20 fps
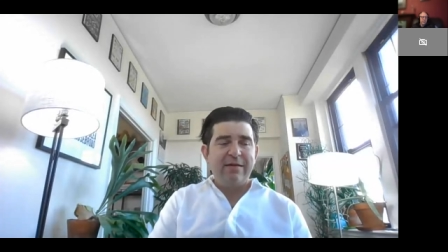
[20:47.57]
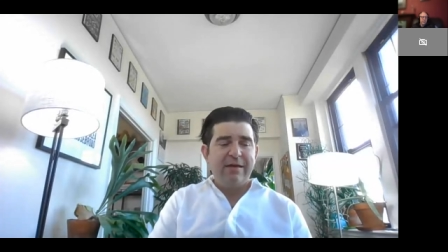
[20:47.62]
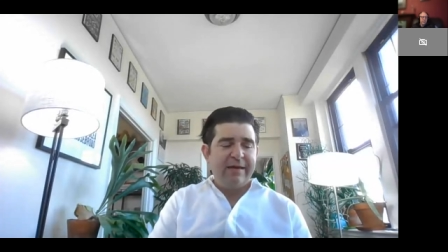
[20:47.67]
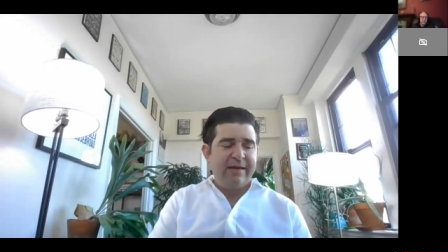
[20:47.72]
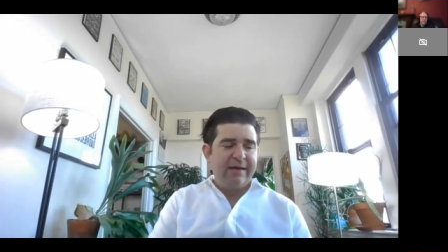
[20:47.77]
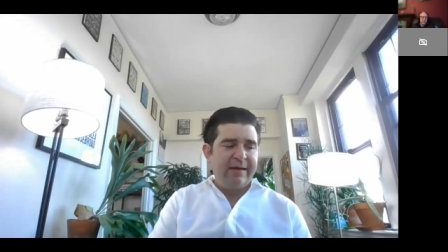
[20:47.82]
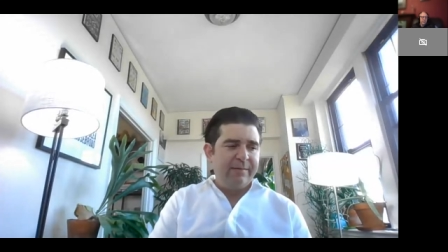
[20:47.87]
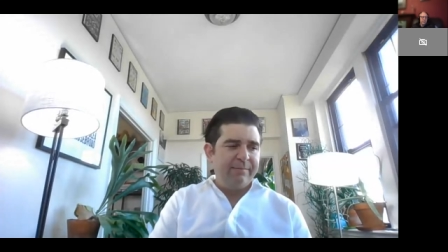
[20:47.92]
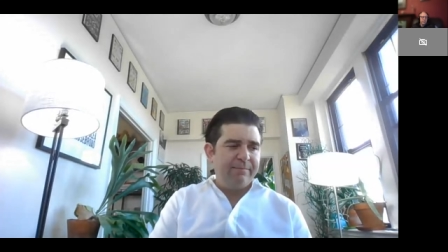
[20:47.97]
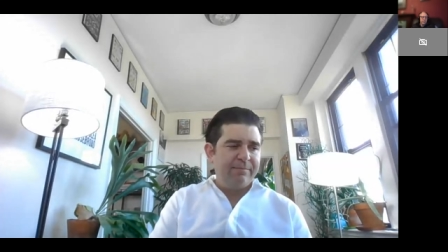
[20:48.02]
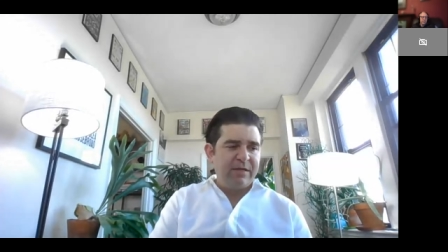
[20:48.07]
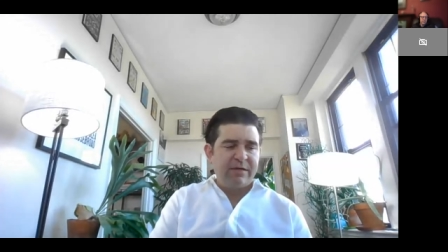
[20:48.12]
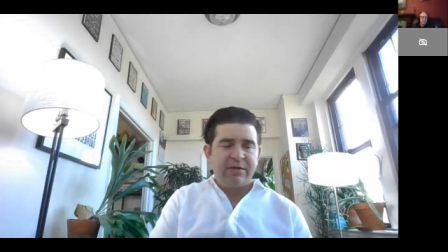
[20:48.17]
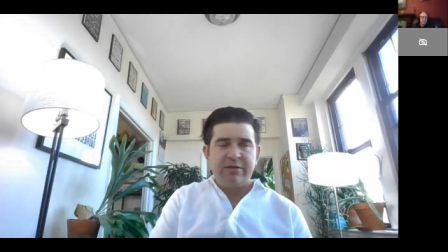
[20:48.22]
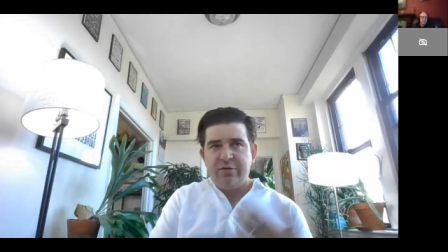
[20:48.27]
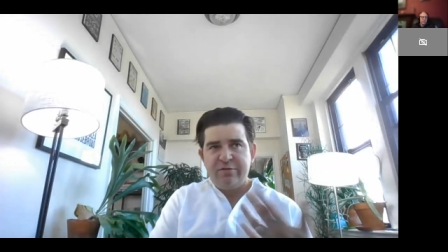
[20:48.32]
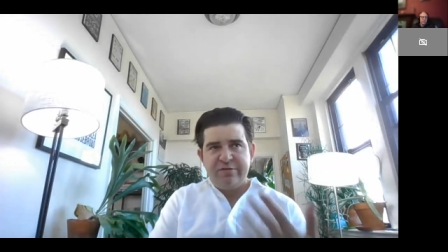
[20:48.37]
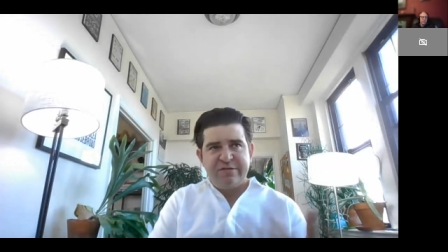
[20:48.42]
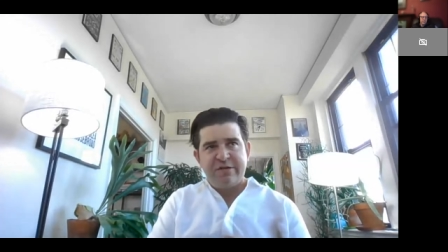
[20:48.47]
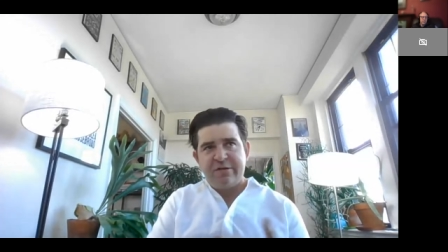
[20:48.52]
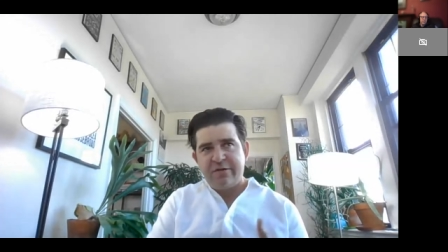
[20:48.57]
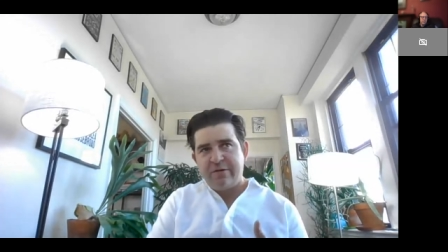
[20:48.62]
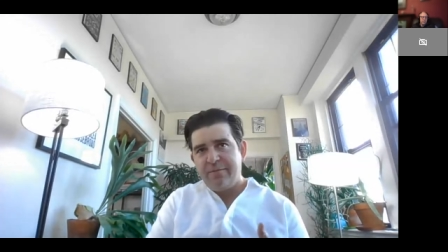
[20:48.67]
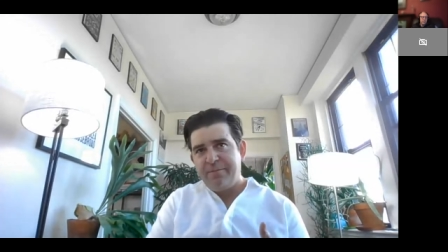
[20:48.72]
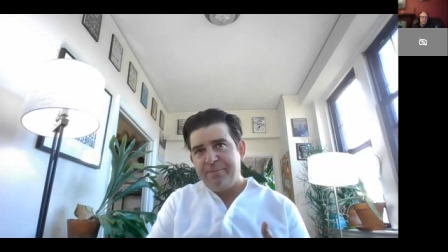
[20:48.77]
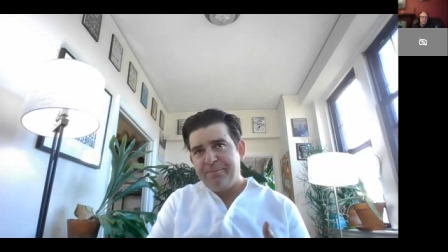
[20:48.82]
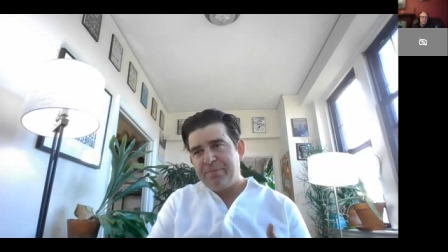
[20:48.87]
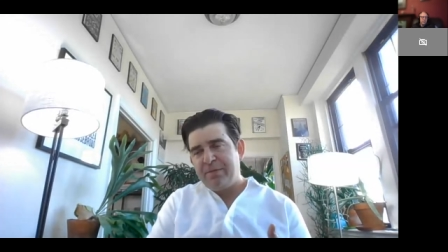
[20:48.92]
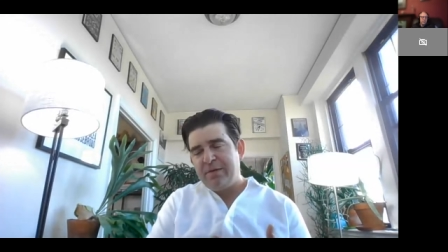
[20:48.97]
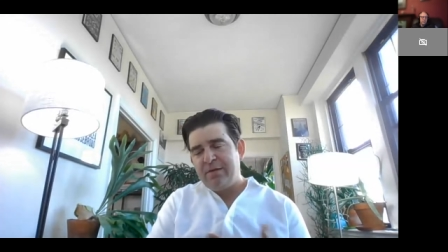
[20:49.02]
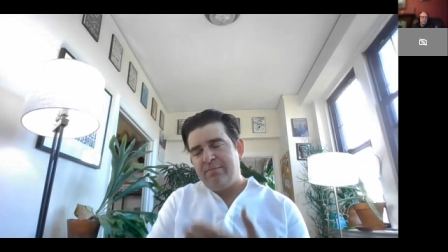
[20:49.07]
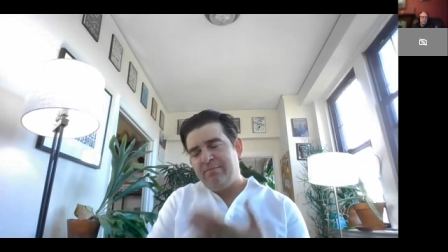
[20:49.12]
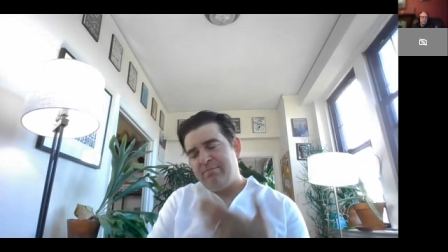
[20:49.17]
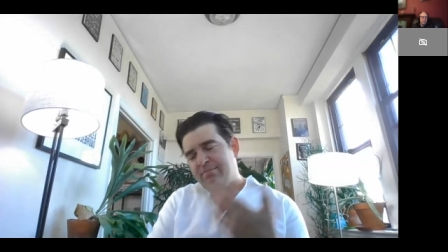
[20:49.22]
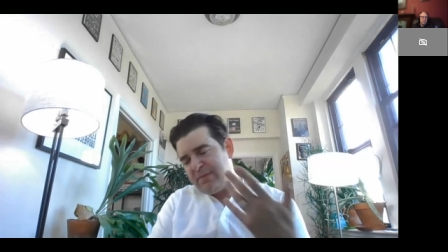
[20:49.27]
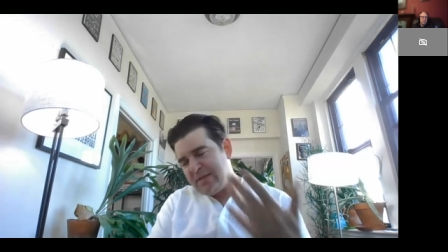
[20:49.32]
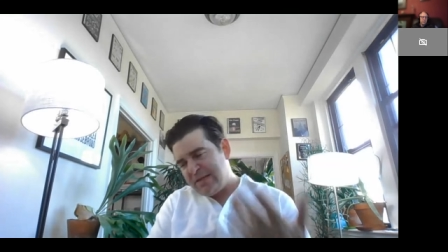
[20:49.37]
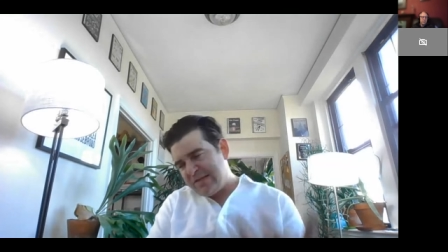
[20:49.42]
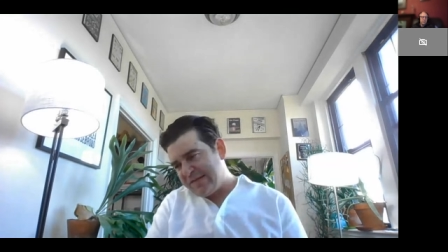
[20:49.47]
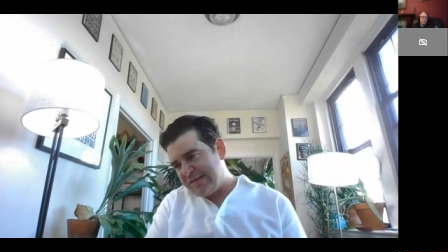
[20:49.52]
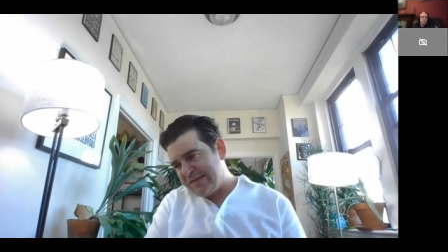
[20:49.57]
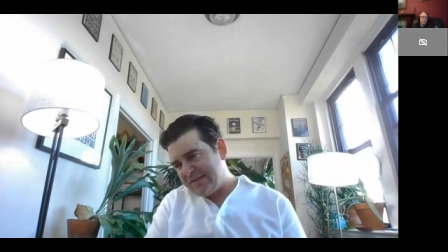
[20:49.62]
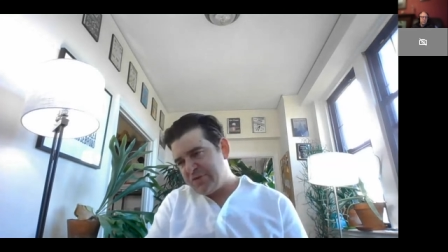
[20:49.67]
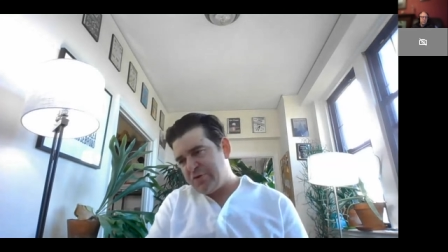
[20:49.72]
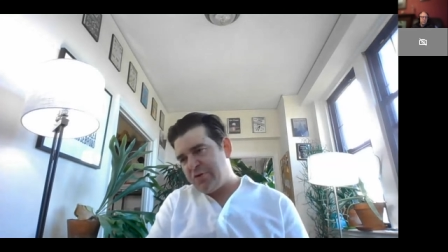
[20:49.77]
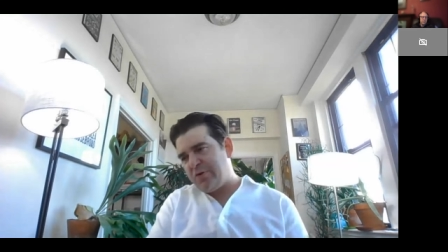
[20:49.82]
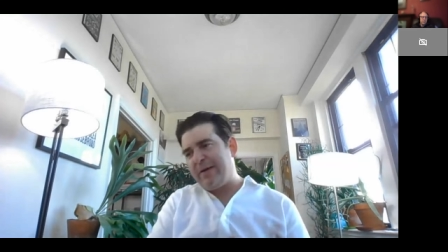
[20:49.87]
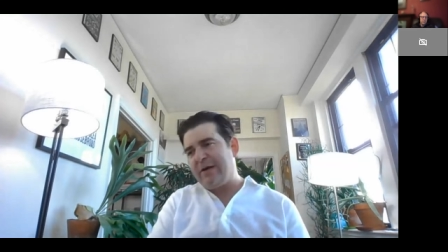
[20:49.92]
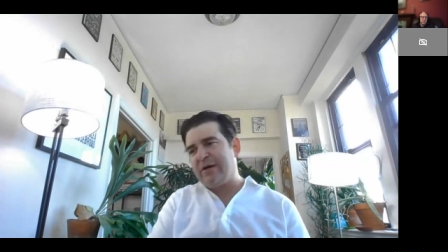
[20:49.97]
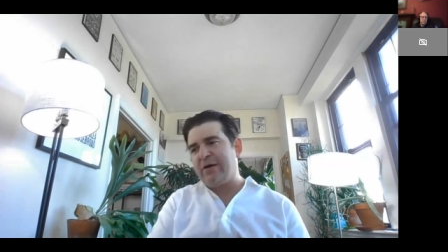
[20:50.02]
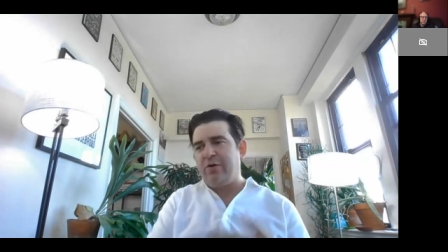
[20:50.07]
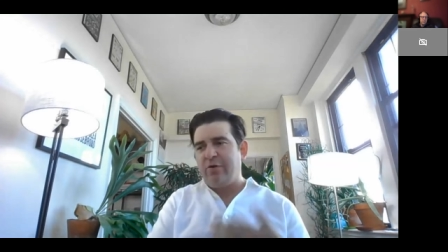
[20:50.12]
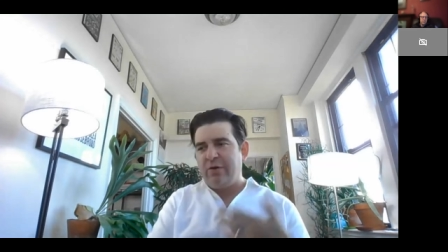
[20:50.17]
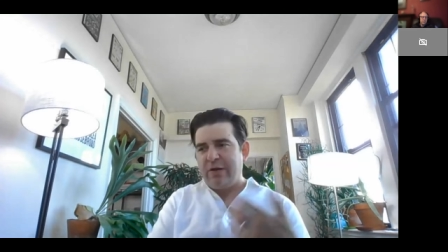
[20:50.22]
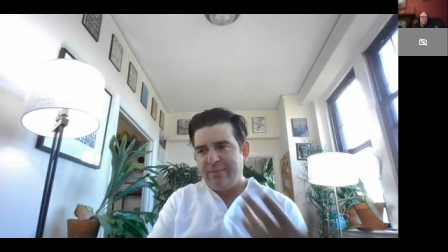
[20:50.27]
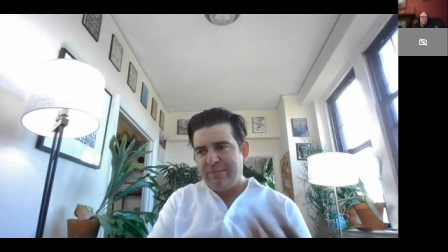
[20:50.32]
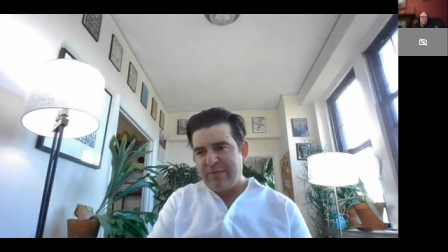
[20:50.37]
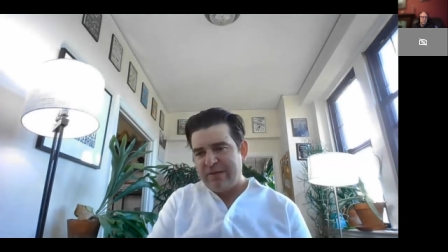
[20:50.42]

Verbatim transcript: Um, the closer this is true about coding,